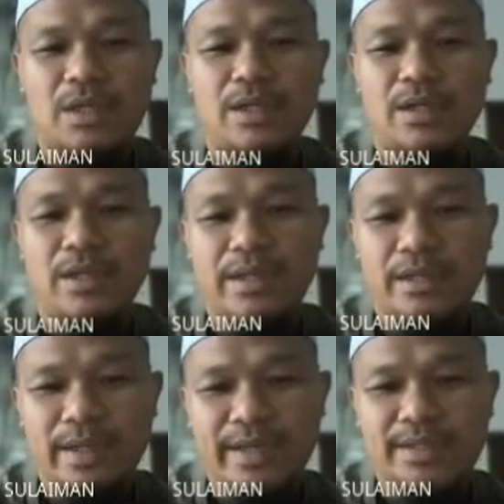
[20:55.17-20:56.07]
Okay,
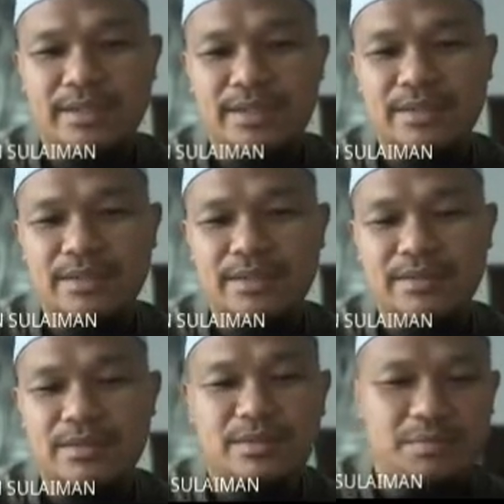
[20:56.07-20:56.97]
next,
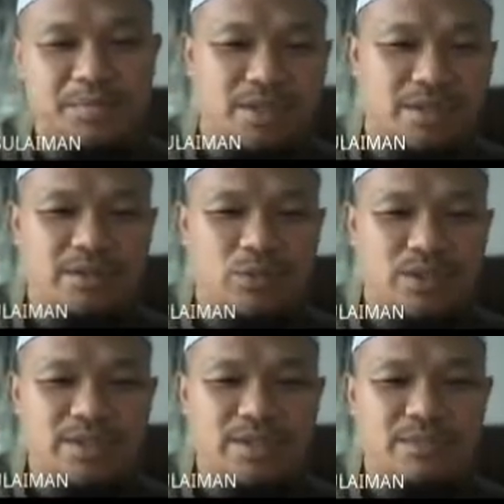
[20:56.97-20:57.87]
the B
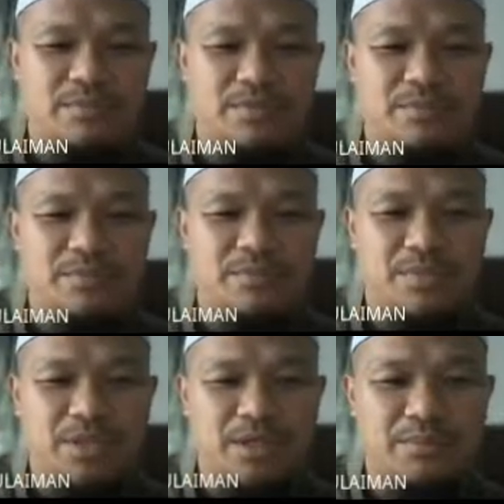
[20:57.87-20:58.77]
question number
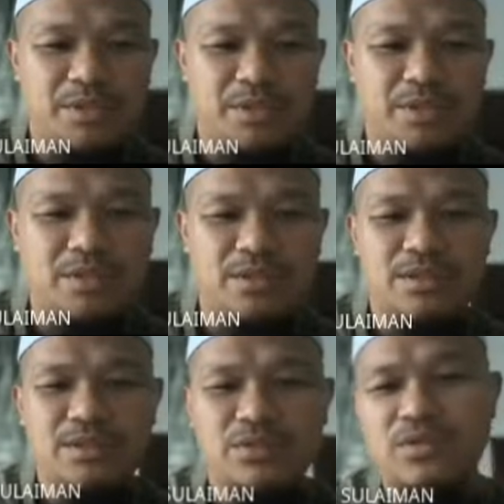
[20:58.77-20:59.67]
B
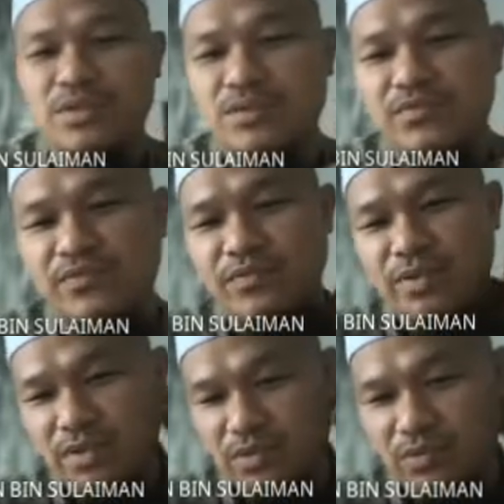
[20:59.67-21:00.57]
is you need
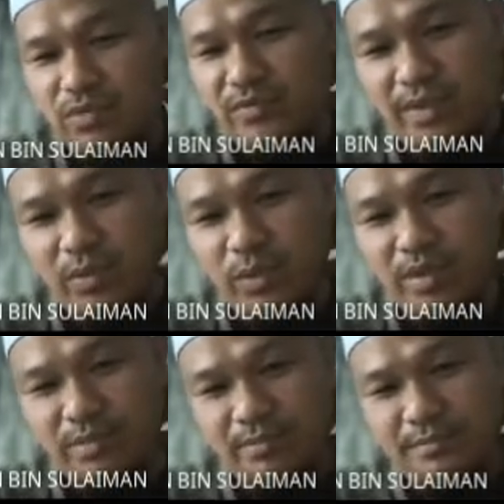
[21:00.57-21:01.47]
to evaluate
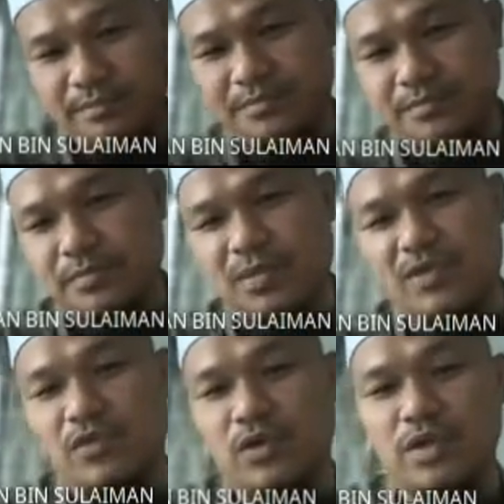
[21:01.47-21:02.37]
for the